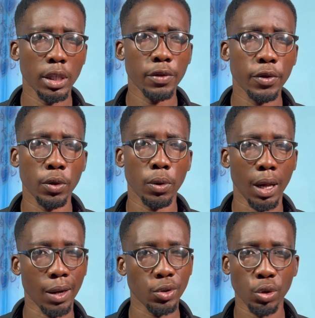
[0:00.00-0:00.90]
this video,
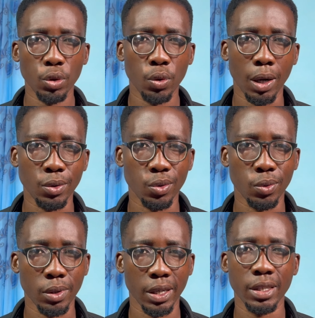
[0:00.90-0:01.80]
I'll show you how
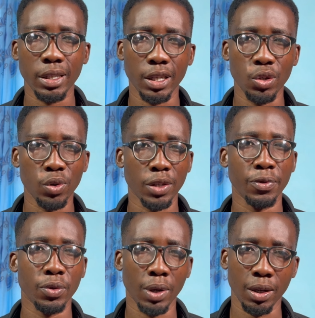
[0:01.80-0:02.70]
to create a US
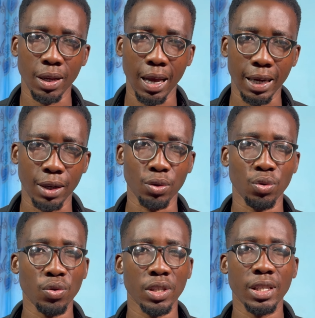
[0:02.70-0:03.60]
virtual account
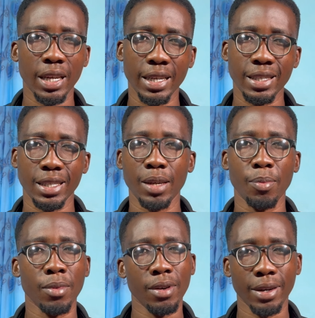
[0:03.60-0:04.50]
using
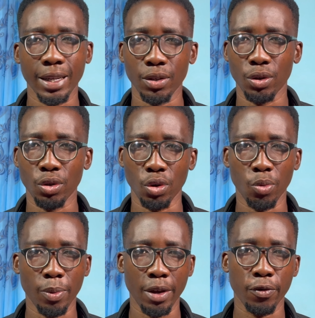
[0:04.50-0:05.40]
Airtm right on your
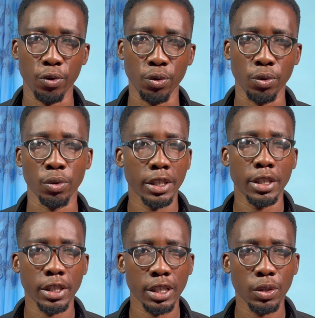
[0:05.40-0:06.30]
mobile phone. It
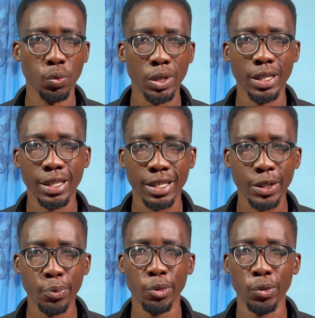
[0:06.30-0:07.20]
is quick,
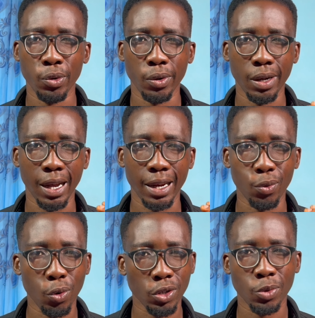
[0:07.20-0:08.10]
simple, and
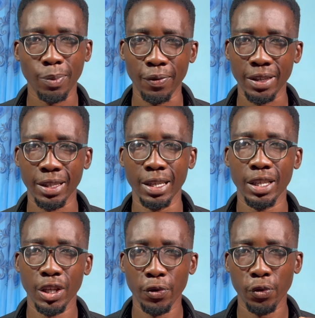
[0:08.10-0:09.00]
works perfectly
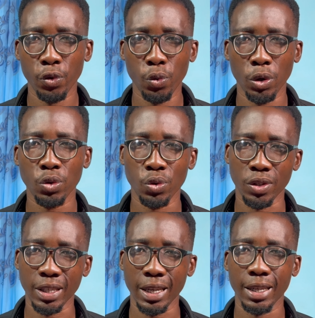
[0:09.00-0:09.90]
if you want to
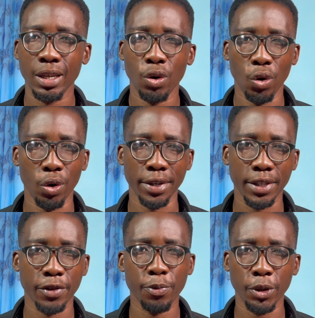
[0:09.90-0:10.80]
send or
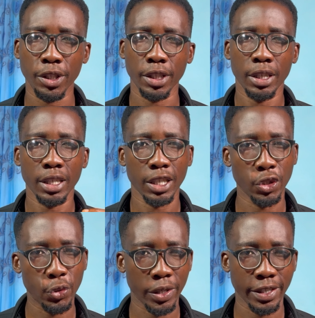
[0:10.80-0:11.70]
receive money in
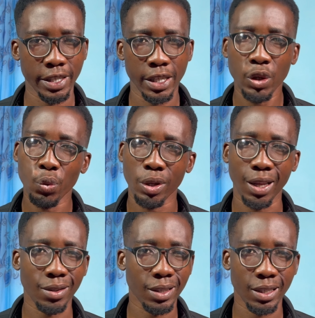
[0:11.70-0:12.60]
USD
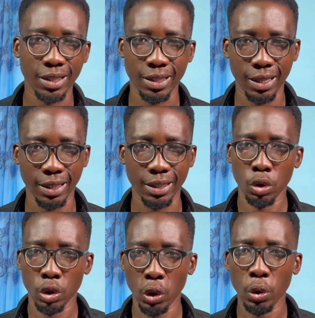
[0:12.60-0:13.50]
without any stress.
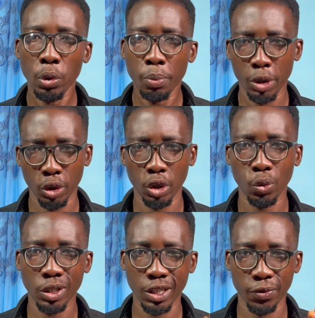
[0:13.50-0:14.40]
So make sure you
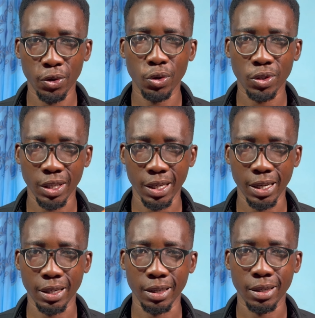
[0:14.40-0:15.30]
watch this video to the
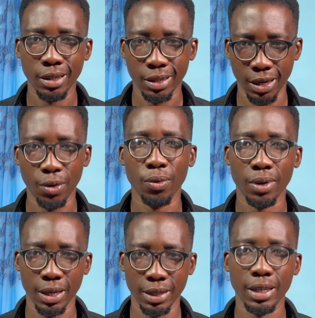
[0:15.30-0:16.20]
end. Now,
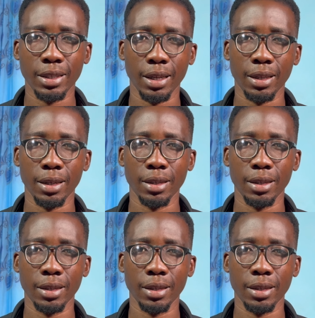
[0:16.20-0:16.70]
let's get started.